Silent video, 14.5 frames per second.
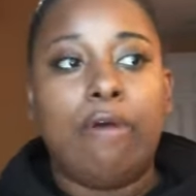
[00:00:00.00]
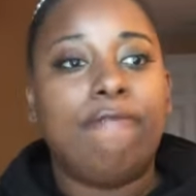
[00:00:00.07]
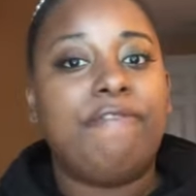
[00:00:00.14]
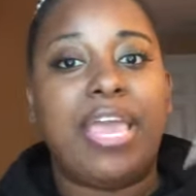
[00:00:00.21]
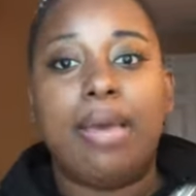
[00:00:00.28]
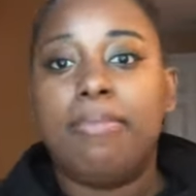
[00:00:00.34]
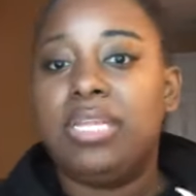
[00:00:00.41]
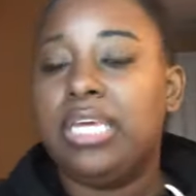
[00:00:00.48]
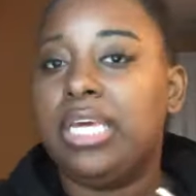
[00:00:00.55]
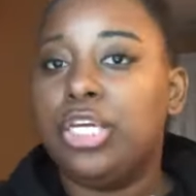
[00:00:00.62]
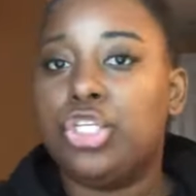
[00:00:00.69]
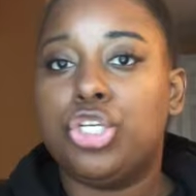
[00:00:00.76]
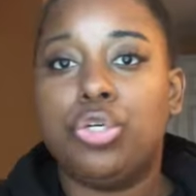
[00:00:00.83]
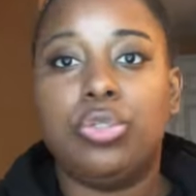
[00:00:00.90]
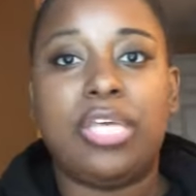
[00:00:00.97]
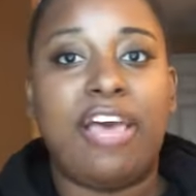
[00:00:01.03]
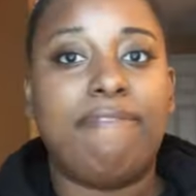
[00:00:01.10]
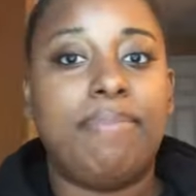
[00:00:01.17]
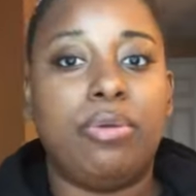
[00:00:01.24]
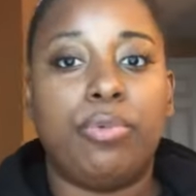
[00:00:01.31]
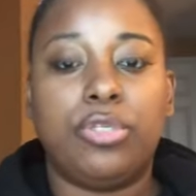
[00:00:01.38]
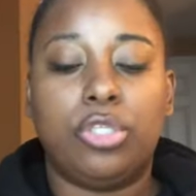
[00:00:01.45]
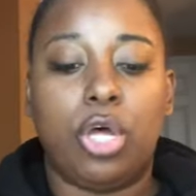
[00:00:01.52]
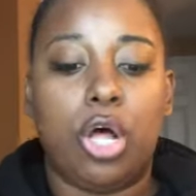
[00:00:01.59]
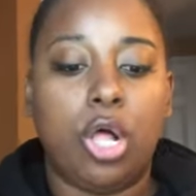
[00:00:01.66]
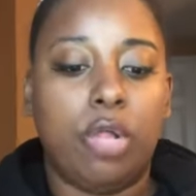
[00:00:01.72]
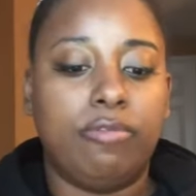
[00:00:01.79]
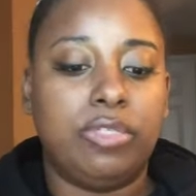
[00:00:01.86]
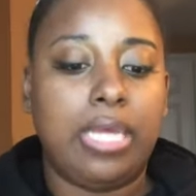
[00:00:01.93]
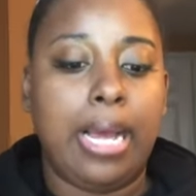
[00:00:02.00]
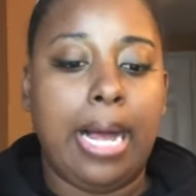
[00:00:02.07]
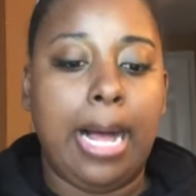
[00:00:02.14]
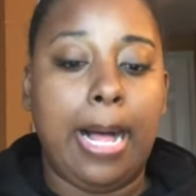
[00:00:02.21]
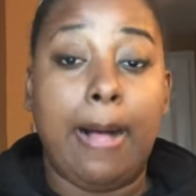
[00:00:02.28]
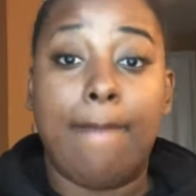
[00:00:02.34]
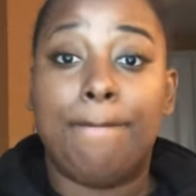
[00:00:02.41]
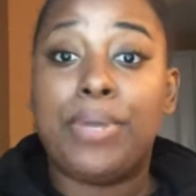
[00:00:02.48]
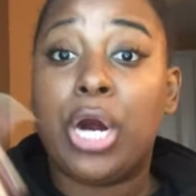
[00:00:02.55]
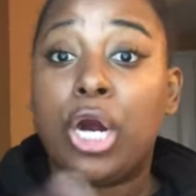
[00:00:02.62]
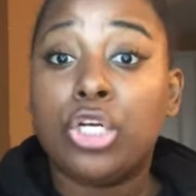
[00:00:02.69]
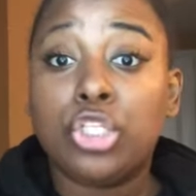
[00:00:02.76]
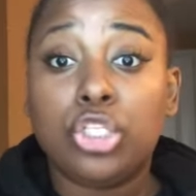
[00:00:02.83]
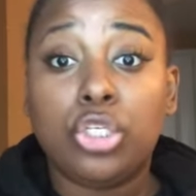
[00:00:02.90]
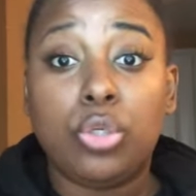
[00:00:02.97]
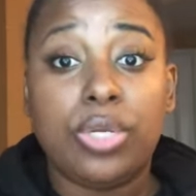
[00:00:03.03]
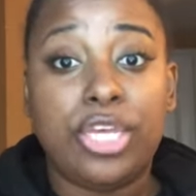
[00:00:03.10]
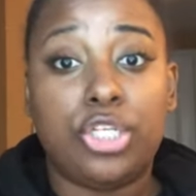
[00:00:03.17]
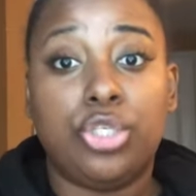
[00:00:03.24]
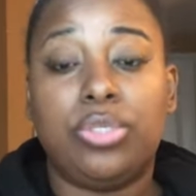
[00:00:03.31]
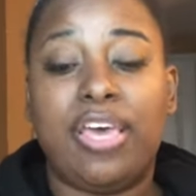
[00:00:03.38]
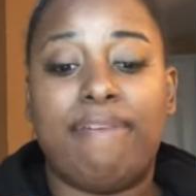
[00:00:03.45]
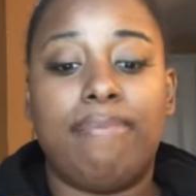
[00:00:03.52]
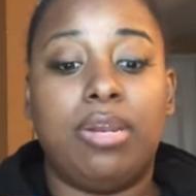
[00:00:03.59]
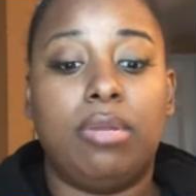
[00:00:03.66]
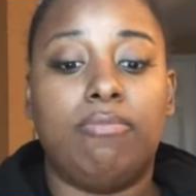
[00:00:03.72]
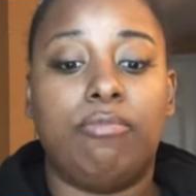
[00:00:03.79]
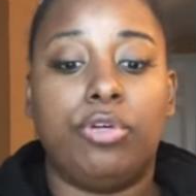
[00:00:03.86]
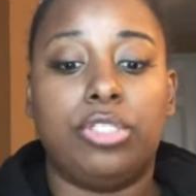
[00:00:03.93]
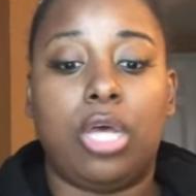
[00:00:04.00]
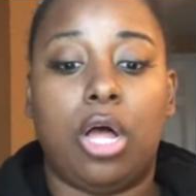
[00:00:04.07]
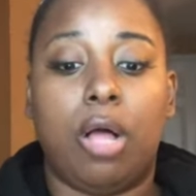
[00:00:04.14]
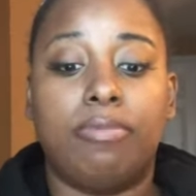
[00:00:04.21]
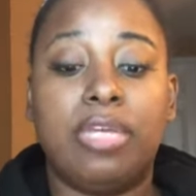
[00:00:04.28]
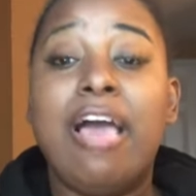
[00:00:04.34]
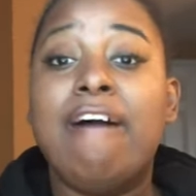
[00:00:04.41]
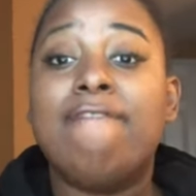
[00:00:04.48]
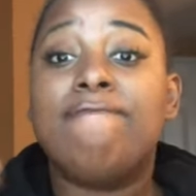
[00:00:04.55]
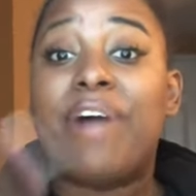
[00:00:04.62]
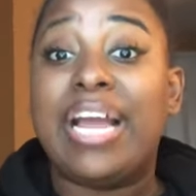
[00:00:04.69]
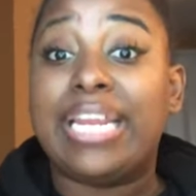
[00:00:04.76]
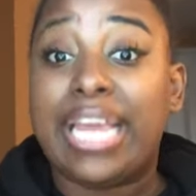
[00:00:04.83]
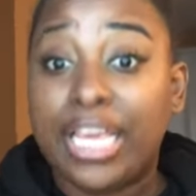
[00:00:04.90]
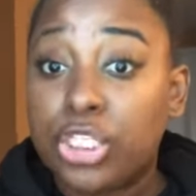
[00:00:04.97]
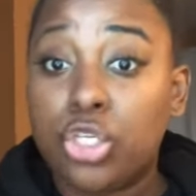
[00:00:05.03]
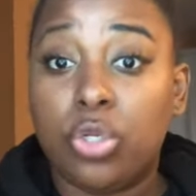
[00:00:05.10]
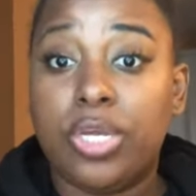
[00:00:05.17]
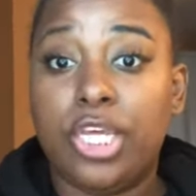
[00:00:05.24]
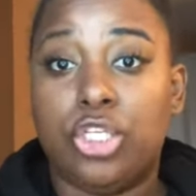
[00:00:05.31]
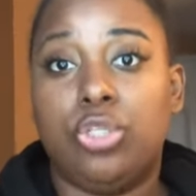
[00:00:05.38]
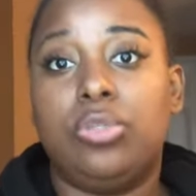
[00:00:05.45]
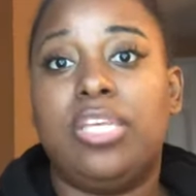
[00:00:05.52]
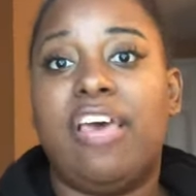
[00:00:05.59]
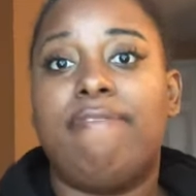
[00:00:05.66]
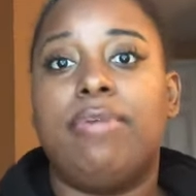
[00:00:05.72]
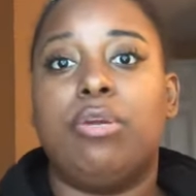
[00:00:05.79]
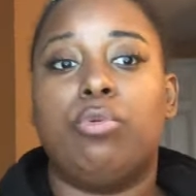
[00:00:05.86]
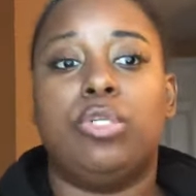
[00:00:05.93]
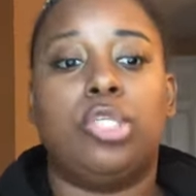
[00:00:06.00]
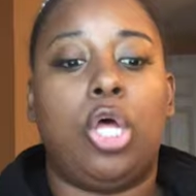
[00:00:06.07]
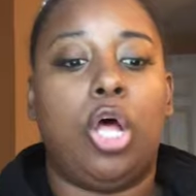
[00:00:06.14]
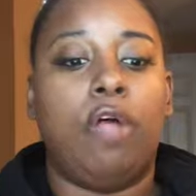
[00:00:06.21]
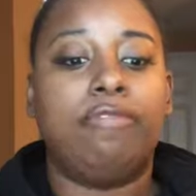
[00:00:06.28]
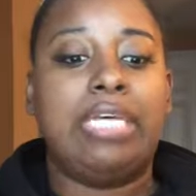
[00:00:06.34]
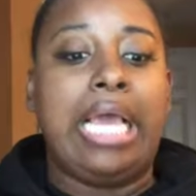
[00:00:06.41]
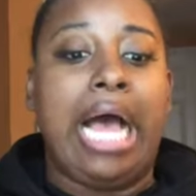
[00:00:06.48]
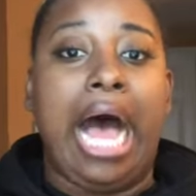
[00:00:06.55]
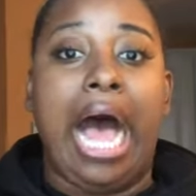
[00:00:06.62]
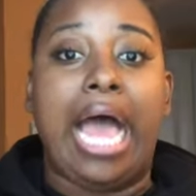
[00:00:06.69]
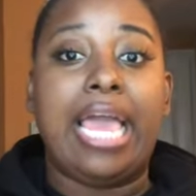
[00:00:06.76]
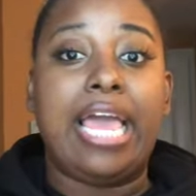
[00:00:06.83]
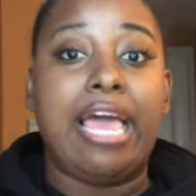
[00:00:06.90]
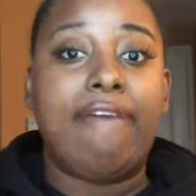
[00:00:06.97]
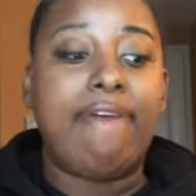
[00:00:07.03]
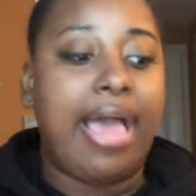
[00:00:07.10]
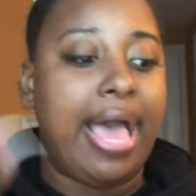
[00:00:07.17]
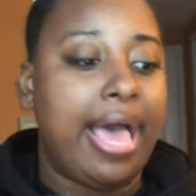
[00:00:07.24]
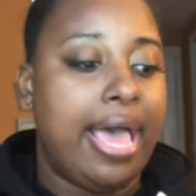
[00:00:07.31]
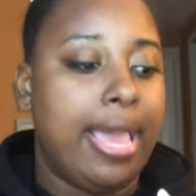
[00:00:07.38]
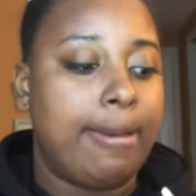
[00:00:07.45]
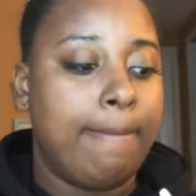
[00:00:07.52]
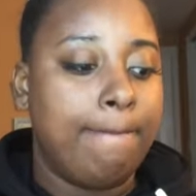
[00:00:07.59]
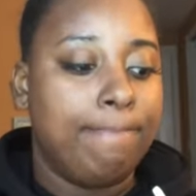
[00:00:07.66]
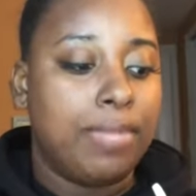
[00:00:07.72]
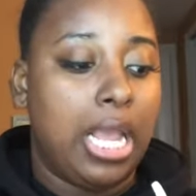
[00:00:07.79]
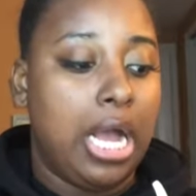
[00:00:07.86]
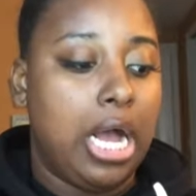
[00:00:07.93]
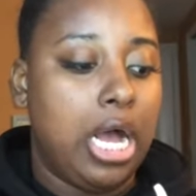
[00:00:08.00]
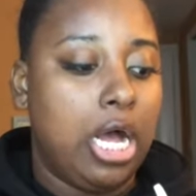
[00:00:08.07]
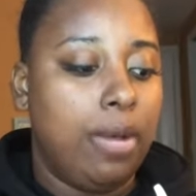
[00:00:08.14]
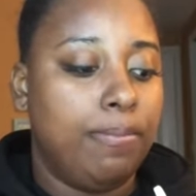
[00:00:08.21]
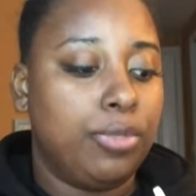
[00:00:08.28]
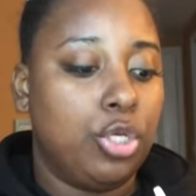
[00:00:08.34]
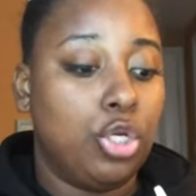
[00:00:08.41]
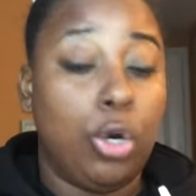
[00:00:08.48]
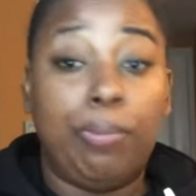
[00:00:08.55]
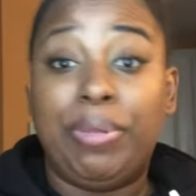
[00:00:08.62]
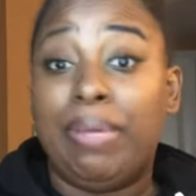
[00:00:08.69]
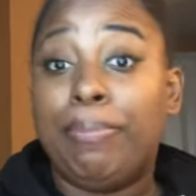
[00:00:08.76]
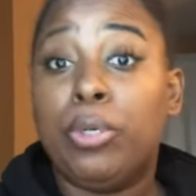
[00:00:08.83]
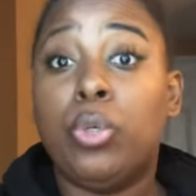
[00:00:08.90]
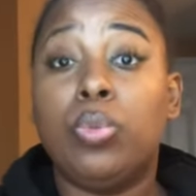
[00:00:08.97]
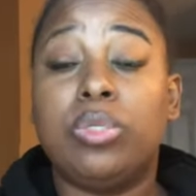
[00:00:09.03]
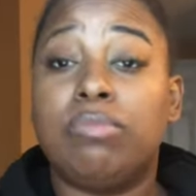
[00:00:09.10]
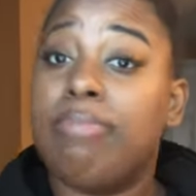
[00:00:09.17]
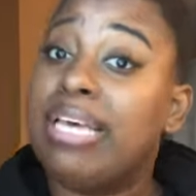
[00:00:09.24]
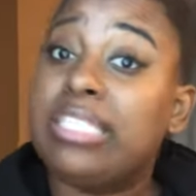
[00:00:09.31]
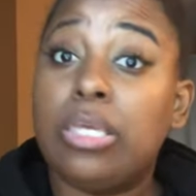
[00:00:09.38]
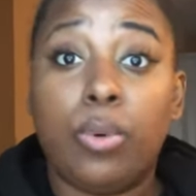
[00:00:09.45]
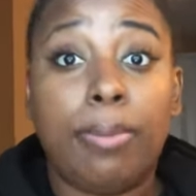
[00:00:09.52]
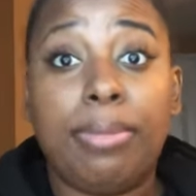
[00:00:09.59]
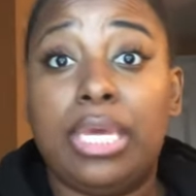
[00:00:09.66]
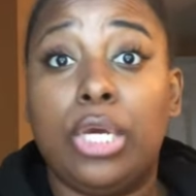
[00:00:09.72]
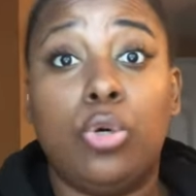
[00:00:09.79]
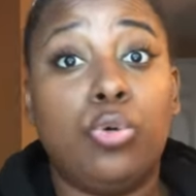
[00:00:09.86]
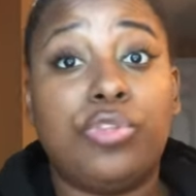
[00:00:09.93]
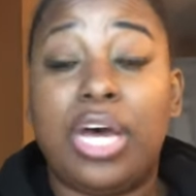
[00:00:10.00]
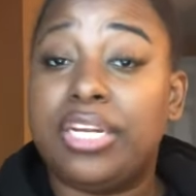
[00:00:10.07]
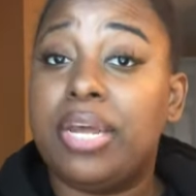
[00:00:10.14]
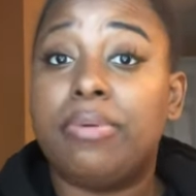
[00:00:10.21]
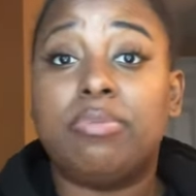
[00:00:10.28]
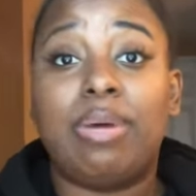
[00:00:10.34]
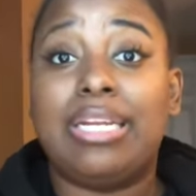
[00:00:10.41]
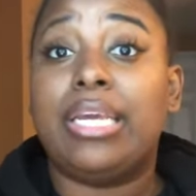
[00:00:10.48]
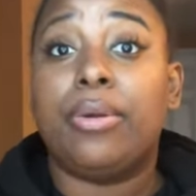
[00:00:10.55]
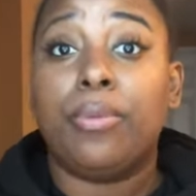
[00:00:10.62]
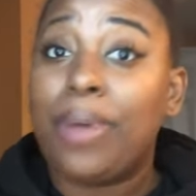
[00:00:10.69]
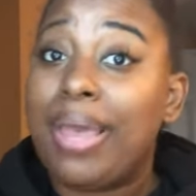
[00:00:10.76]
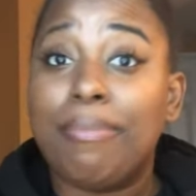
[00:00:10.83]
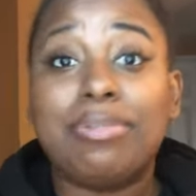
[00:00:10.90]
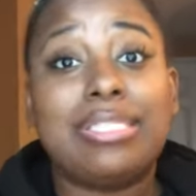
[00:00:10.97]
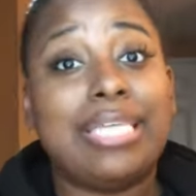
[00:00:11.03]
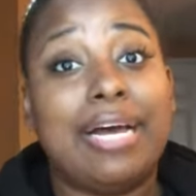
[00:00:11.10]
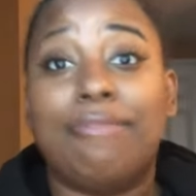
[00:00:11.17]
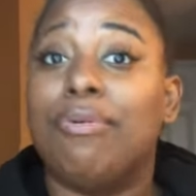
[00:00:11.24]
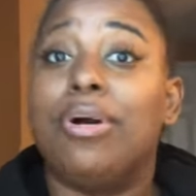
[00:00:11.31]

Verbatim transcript: family issues have been resolved, um, personal issues have been resolved, financial issues have been resolved. I have had um, you know, people who was messing with me and who thought they was about to get away with stuff.